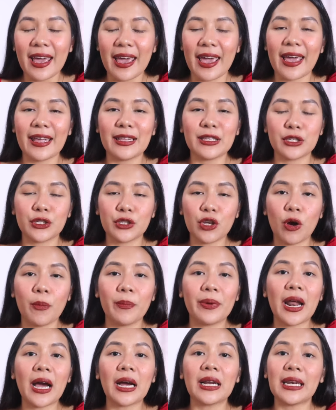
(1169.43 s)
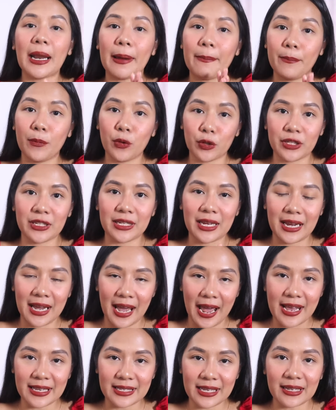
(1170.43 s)
And, sobrang lambot niya,
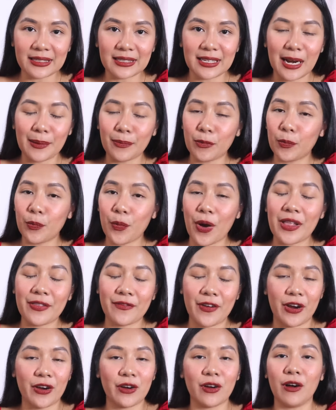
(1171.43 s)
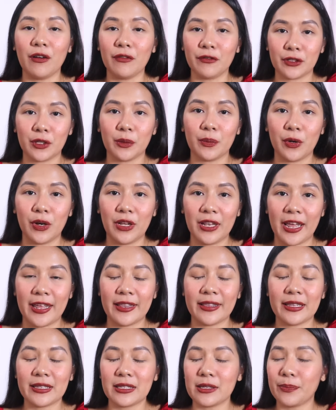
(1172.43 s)
guys. Ang sarap upuan, very comfortable,
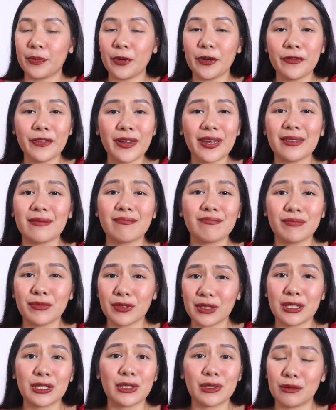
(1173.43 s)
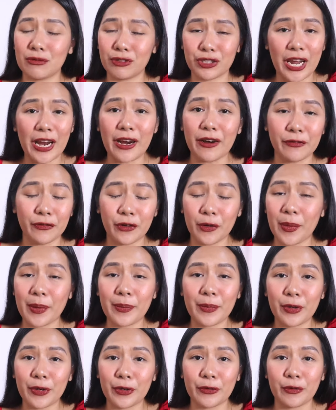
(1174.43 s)
and it's a perfect chair for my
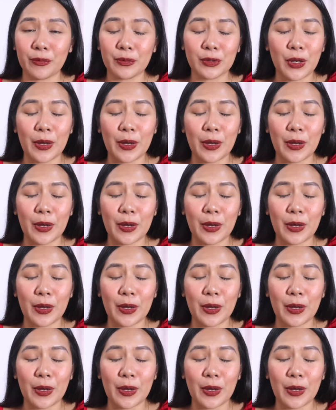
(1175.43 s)
beauty room.